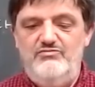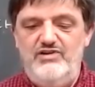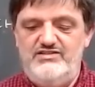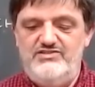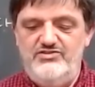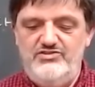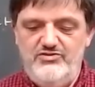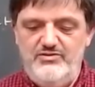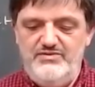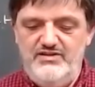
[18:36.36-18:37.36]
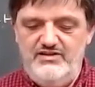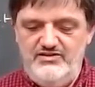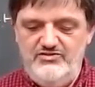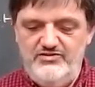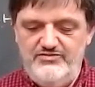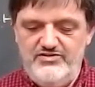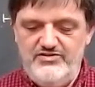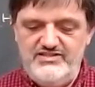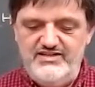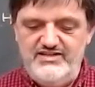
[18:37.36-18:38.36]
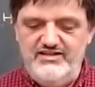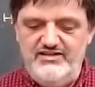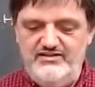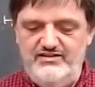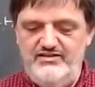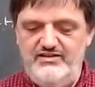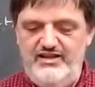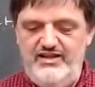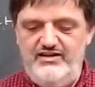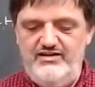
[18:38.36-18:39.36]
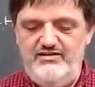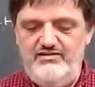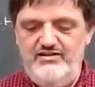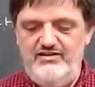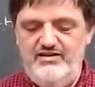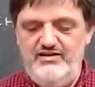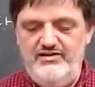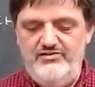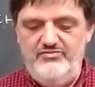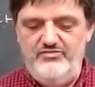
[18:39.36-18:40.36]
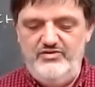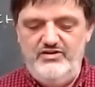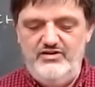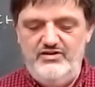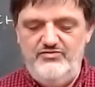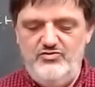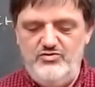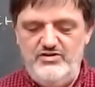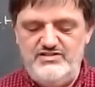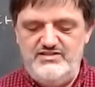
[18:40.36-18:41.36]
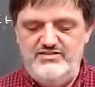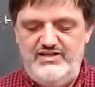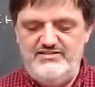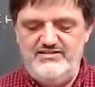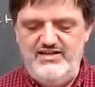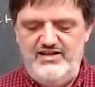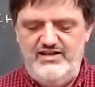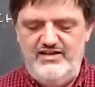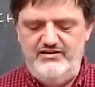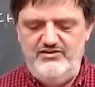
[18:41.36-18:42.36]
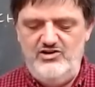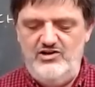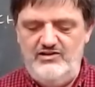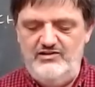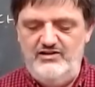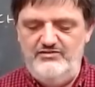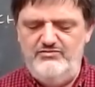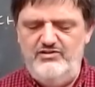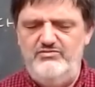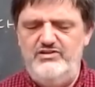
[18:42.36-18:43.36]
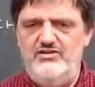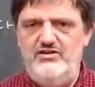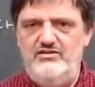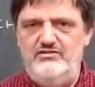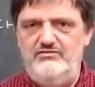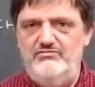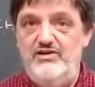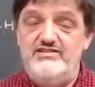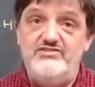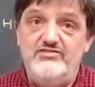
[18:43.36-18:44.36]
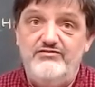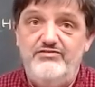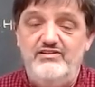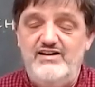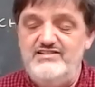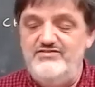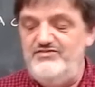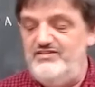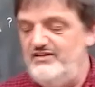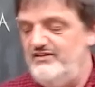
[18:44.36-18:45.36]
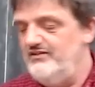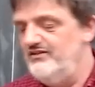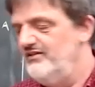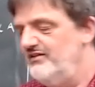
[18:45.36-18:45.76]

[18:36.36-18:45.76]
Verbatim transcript: Western European university, then um, of course that's not all of what we call Western philosophy.